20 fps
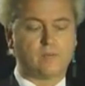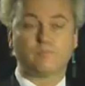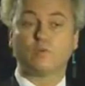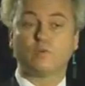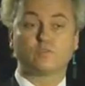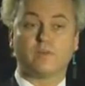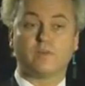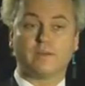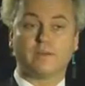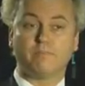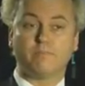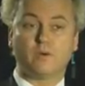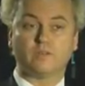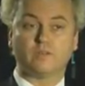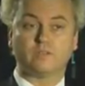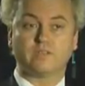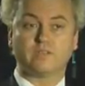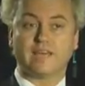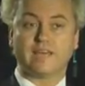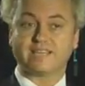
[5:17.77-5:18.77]
proves my
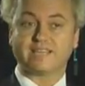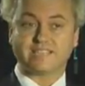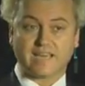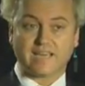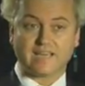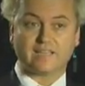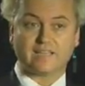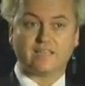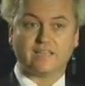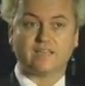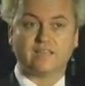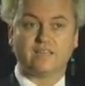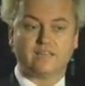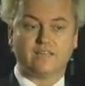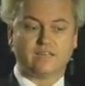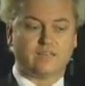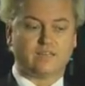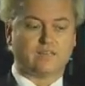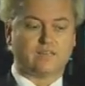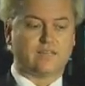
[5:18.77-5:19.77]
point exactly,
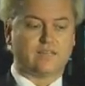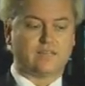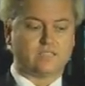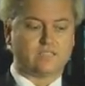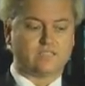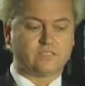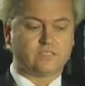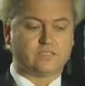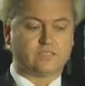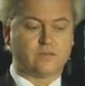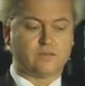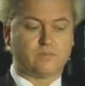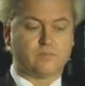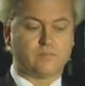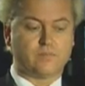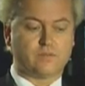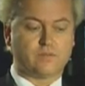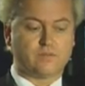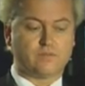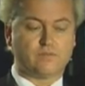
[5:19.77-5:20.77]
that it's
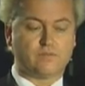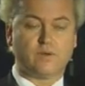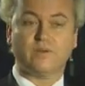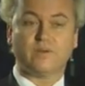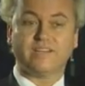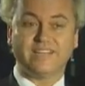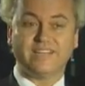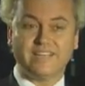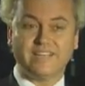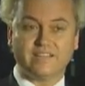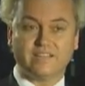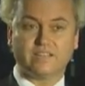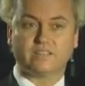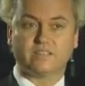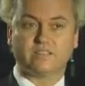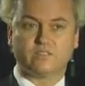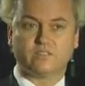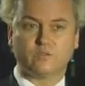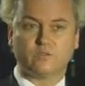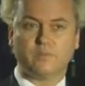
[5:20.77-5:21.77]
very needed
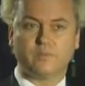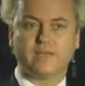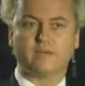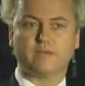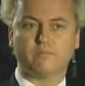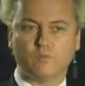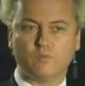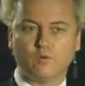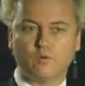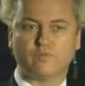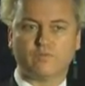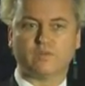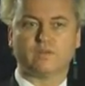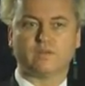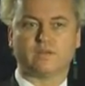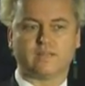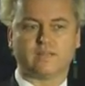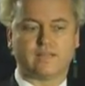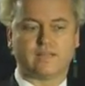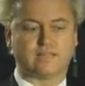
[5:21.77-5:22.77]
to make a
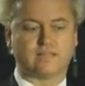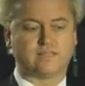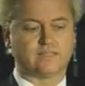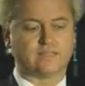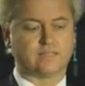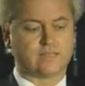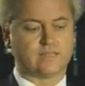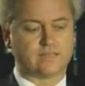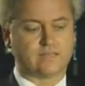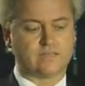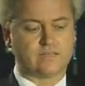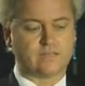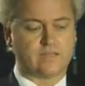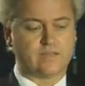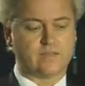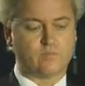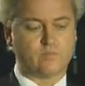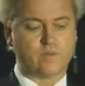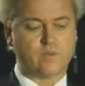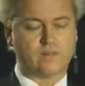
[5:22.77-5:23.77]
movie, and that,
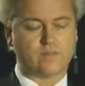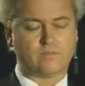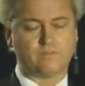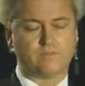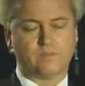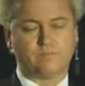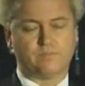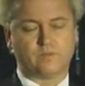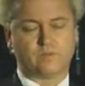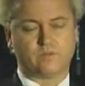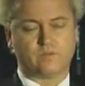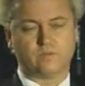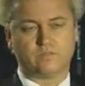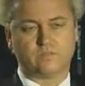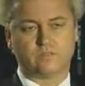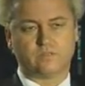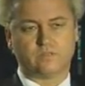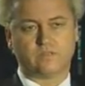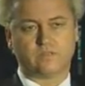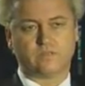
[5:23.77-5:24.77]
well, people
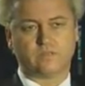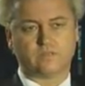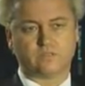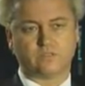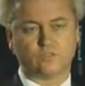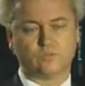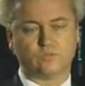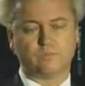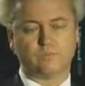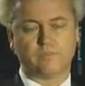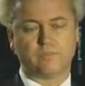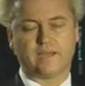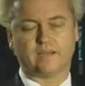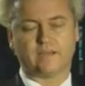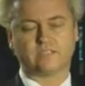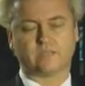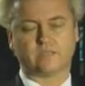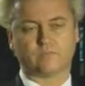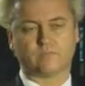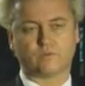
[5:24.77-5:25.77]
should
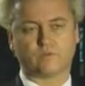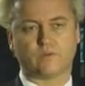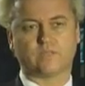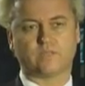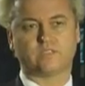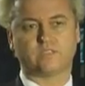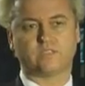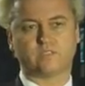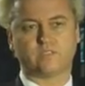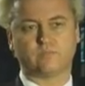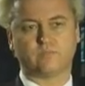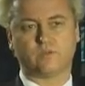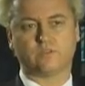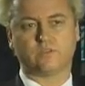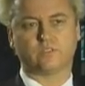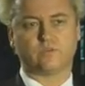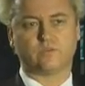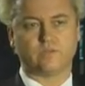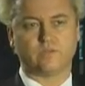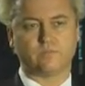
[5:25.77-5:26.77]
bear some criticism
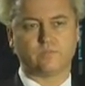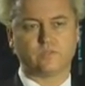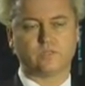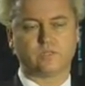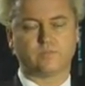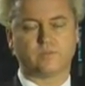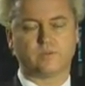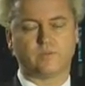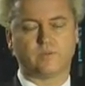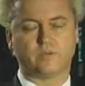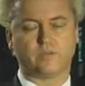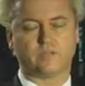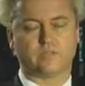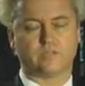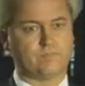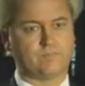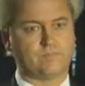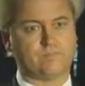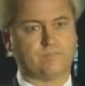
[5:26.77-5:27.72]
also in the Muslim community.